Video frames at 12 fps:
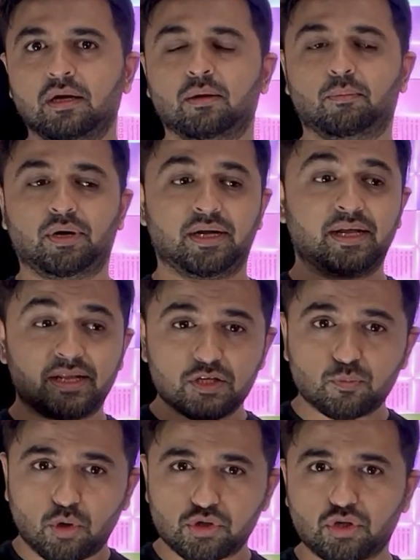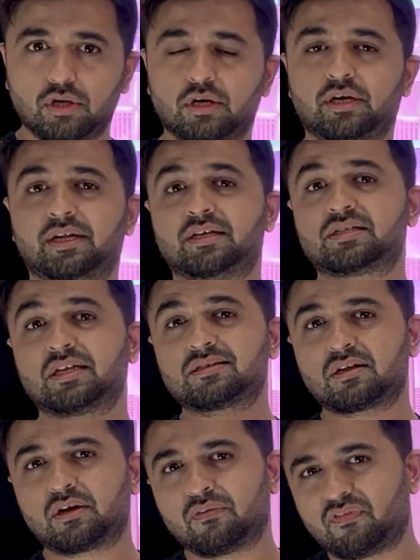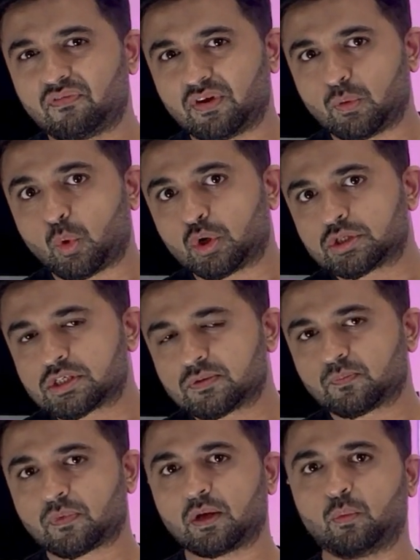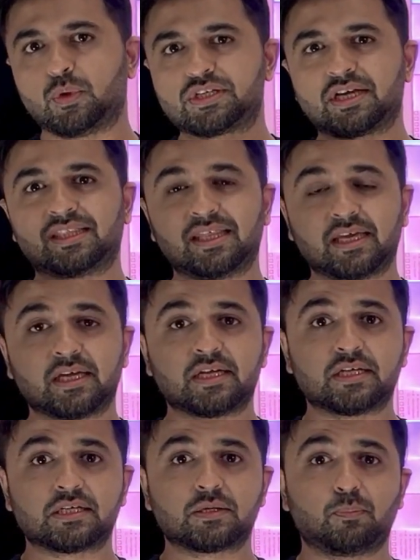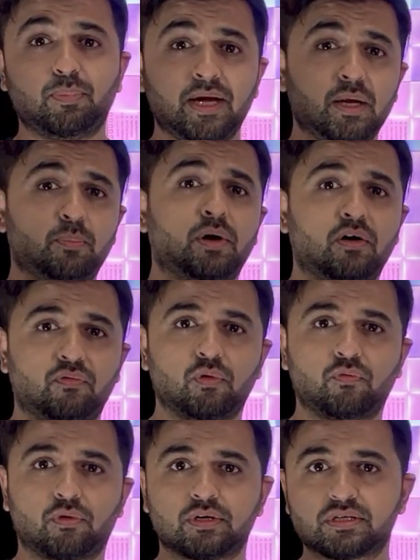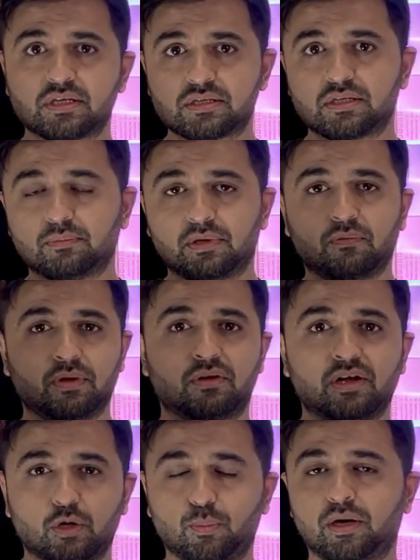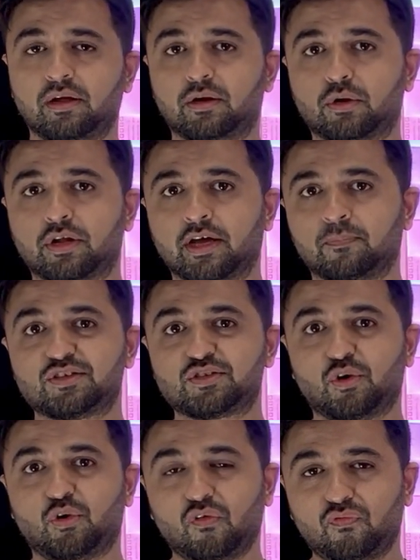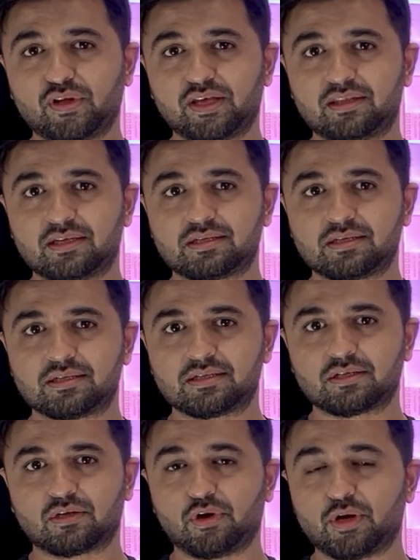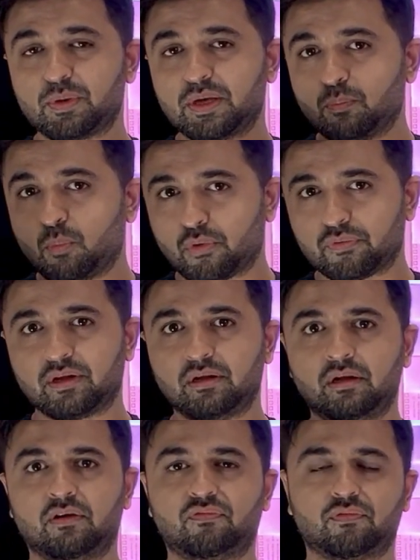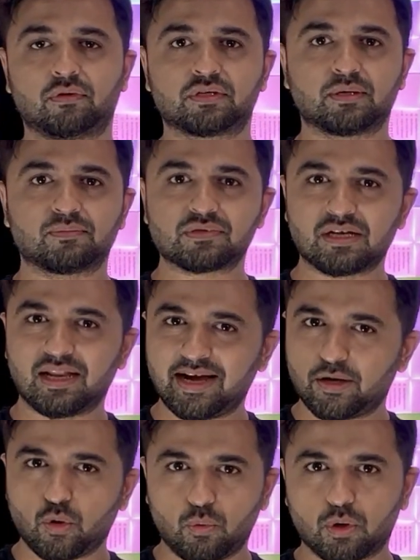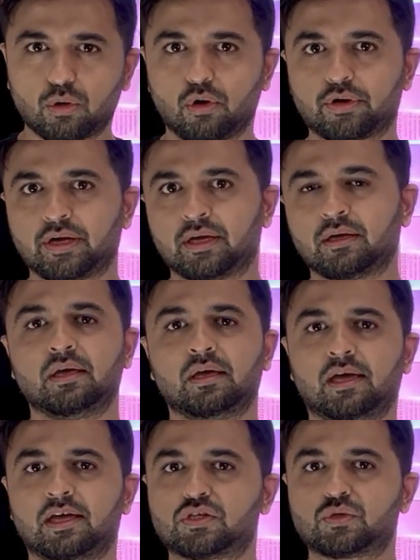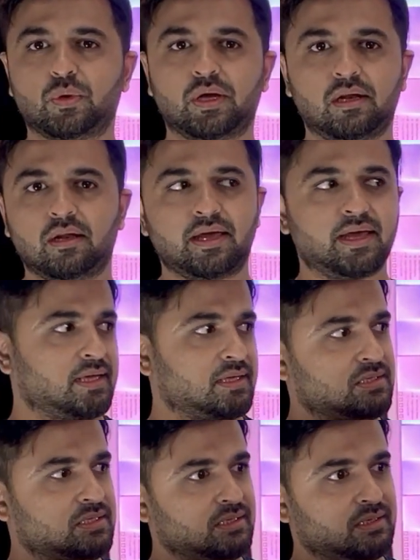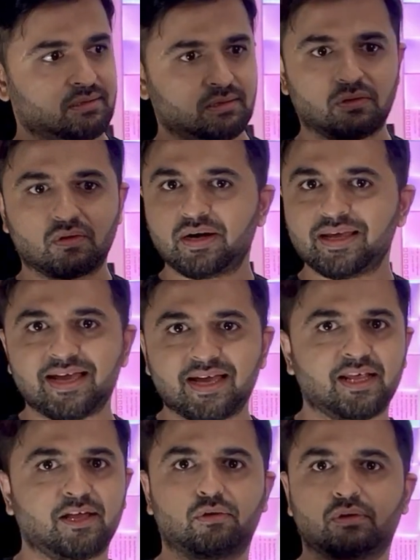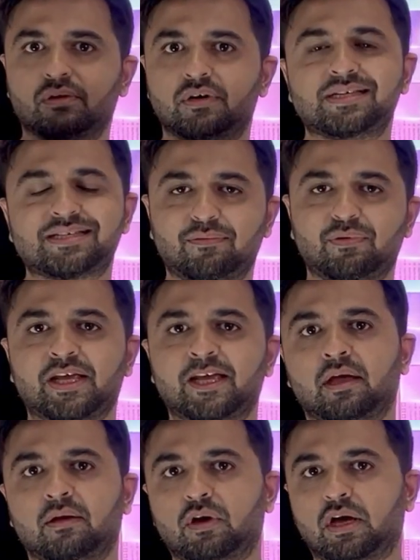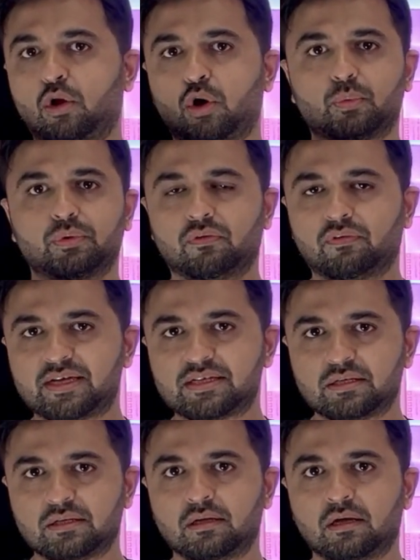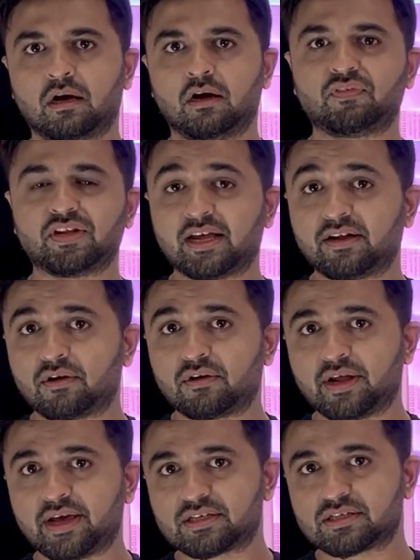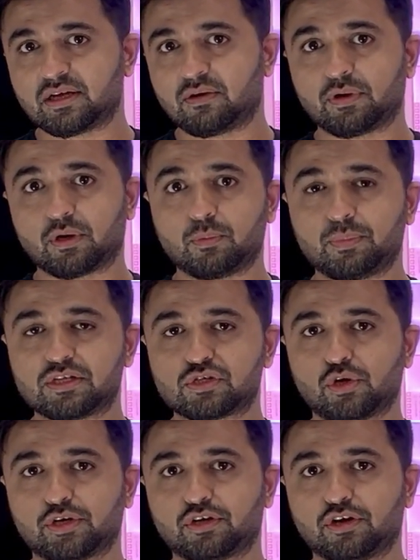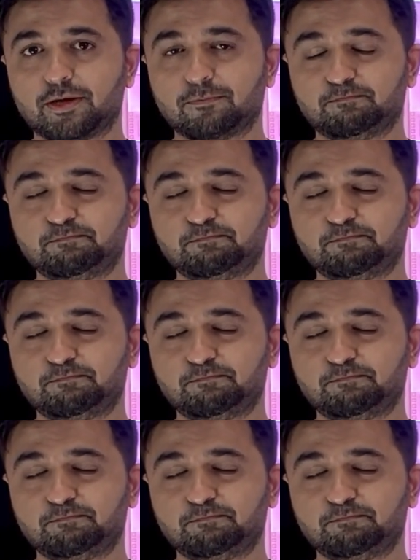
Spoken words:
But it is modular, it is 650 watts, which I think is plenty powerful for a system that we're trying to build here today. So hopefully this is going to be more than enough for some light overclocking, as well as the 3080 or the 3070, along with the Ryzen 5900X that we're going to be installing today.